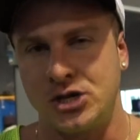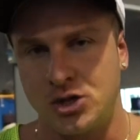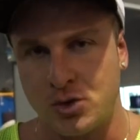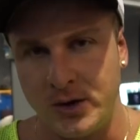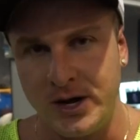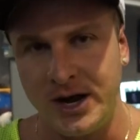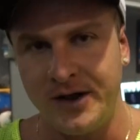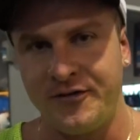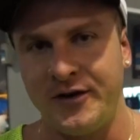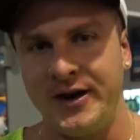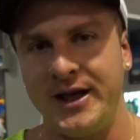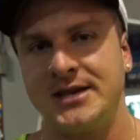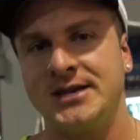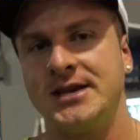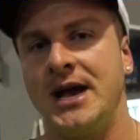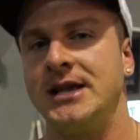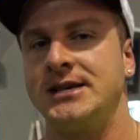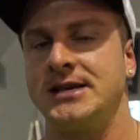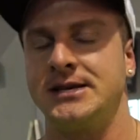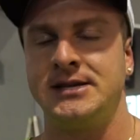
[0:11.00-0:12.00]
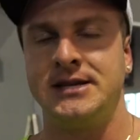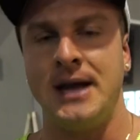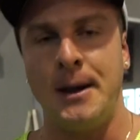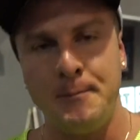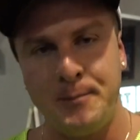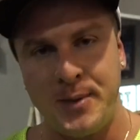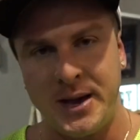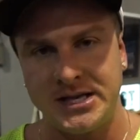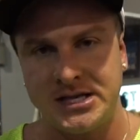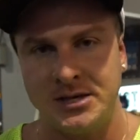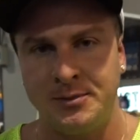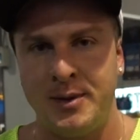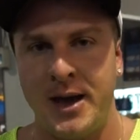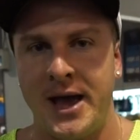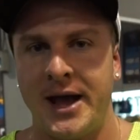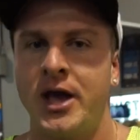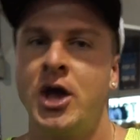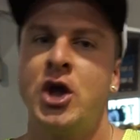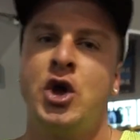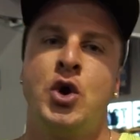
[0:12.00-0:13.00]
three different exercises done back to
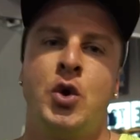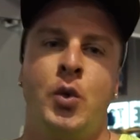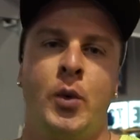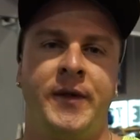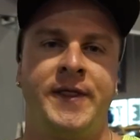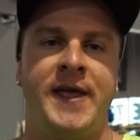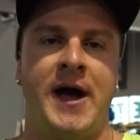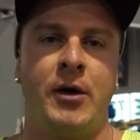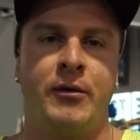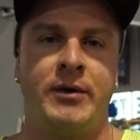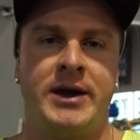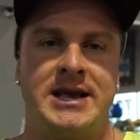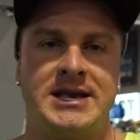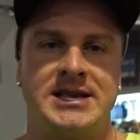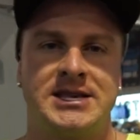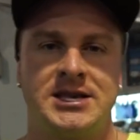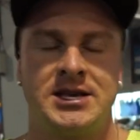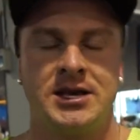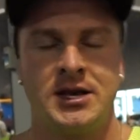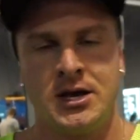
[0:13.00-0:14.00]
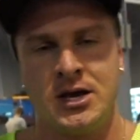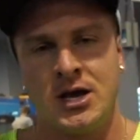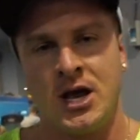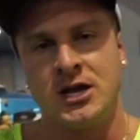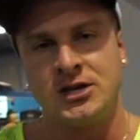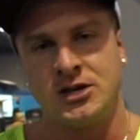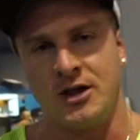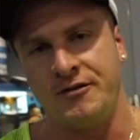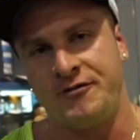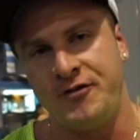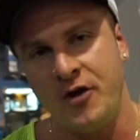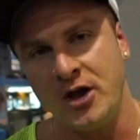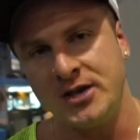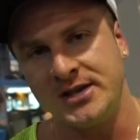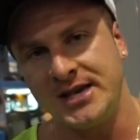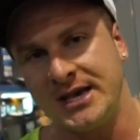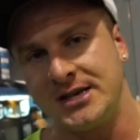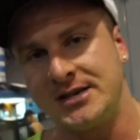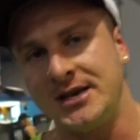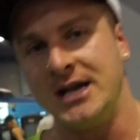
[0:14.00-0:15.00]
back without rest. So the
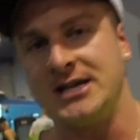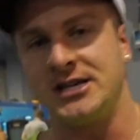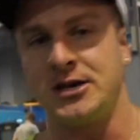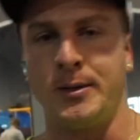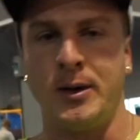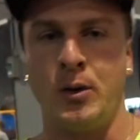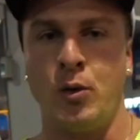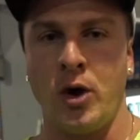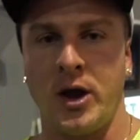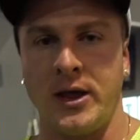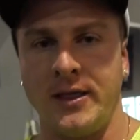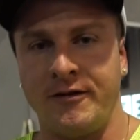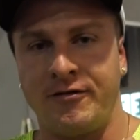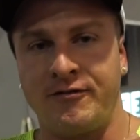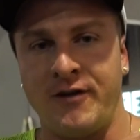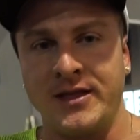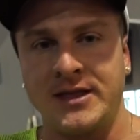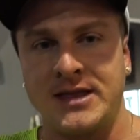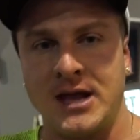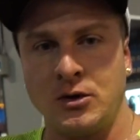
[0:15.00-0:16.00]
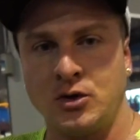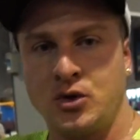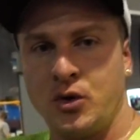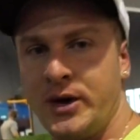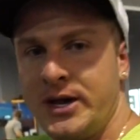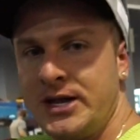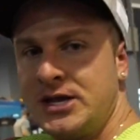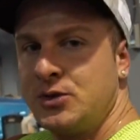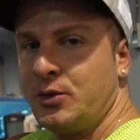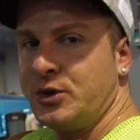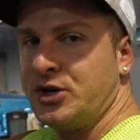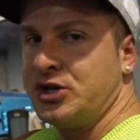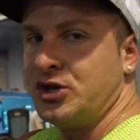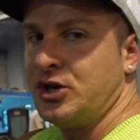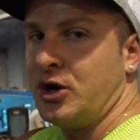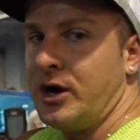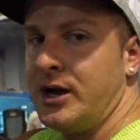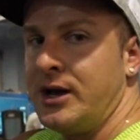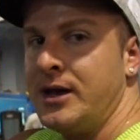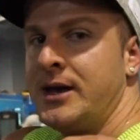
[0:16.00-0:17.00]
first exercise is gonna be working the front deltoids, which is
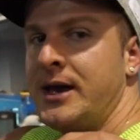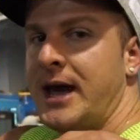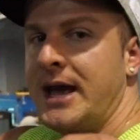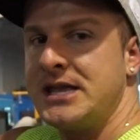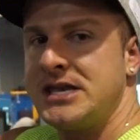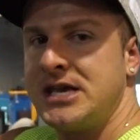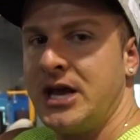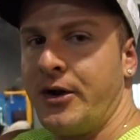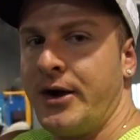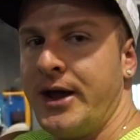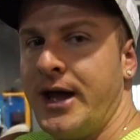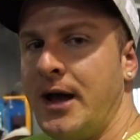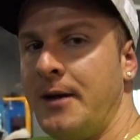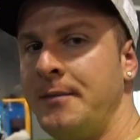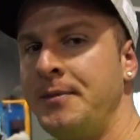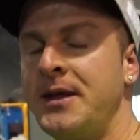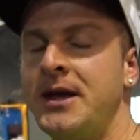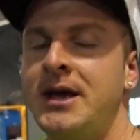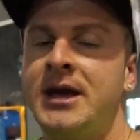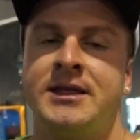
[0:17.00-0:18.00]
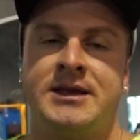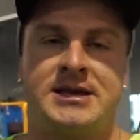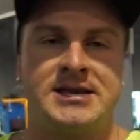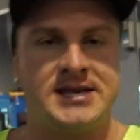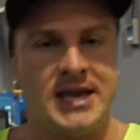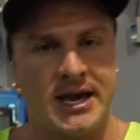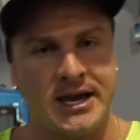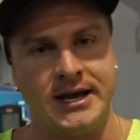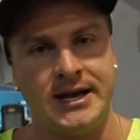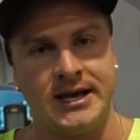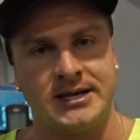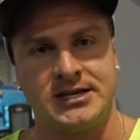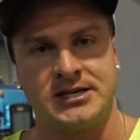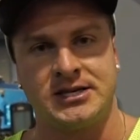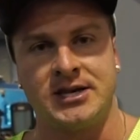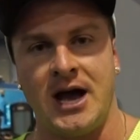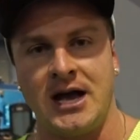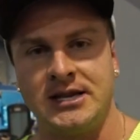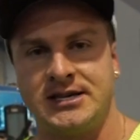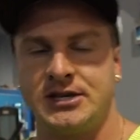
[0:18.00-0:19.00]
your anterior. The second
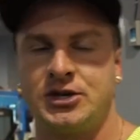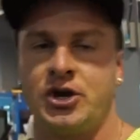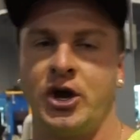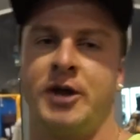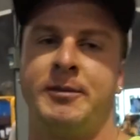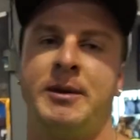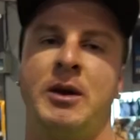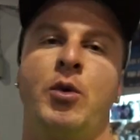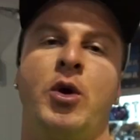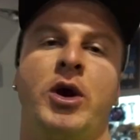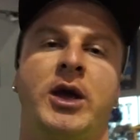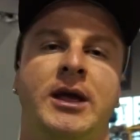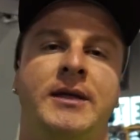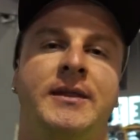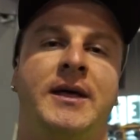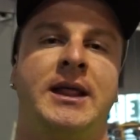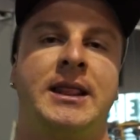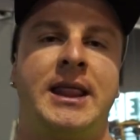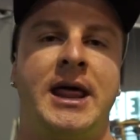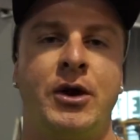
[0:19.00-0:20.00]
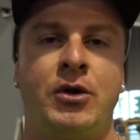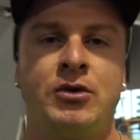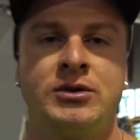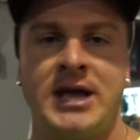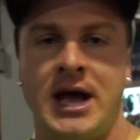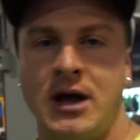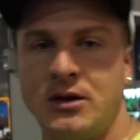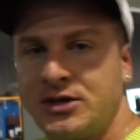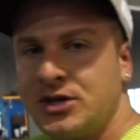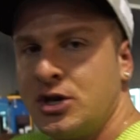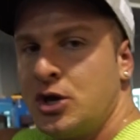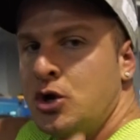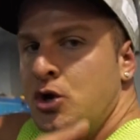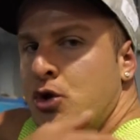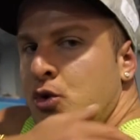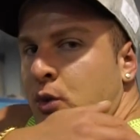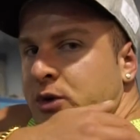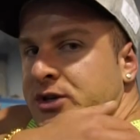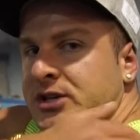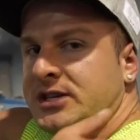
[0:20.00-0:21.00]
exercise is gonna be working the lateral delts,
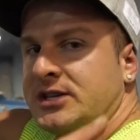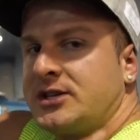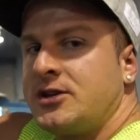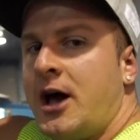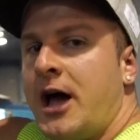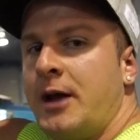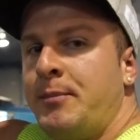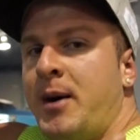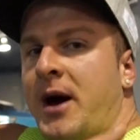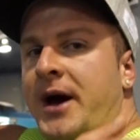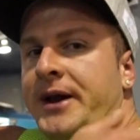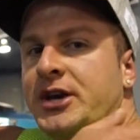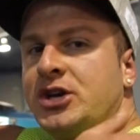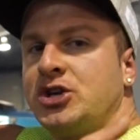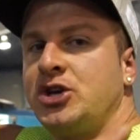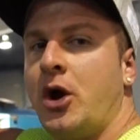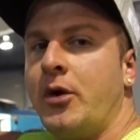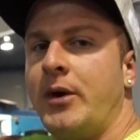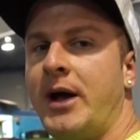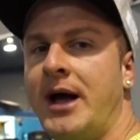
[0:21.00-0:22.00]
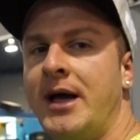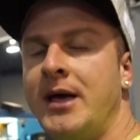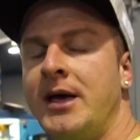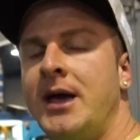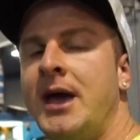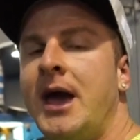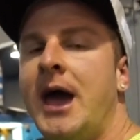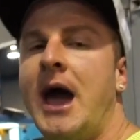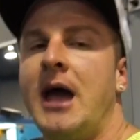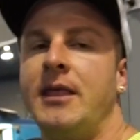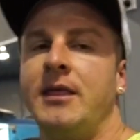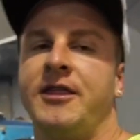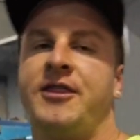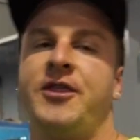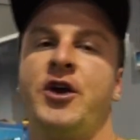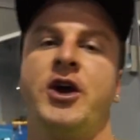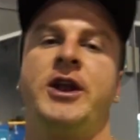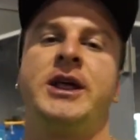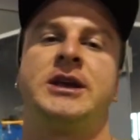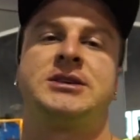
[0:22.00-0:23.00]
which is the side part of your shoulder. And the
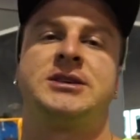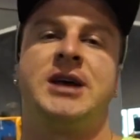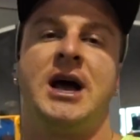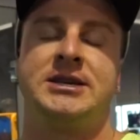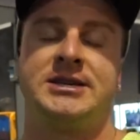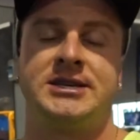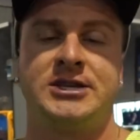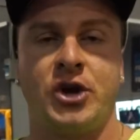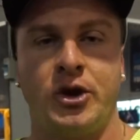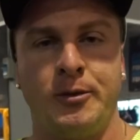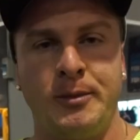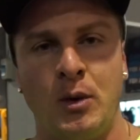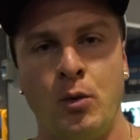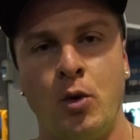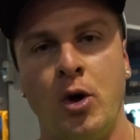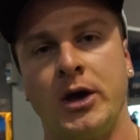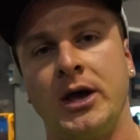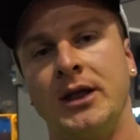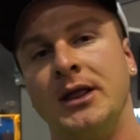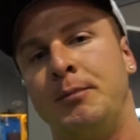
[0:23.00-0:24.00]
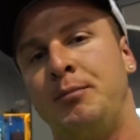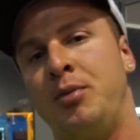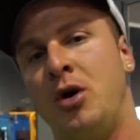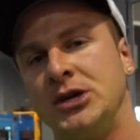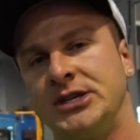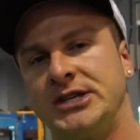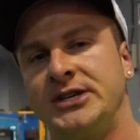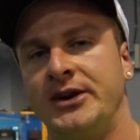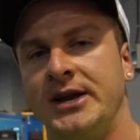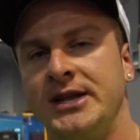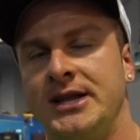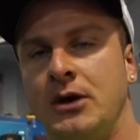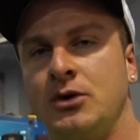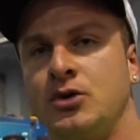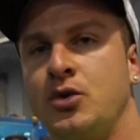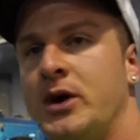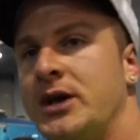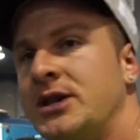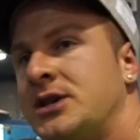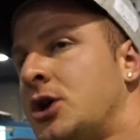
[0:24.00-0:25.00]
third exercise is gonna be working the posterior
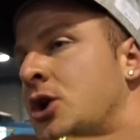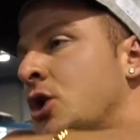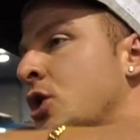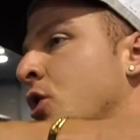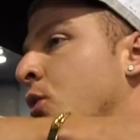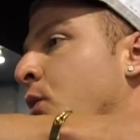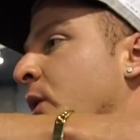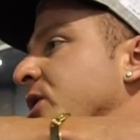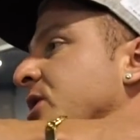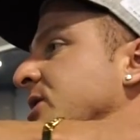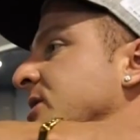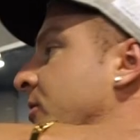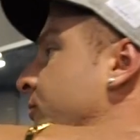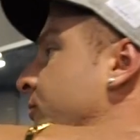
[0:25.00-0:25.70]
deltoids, which is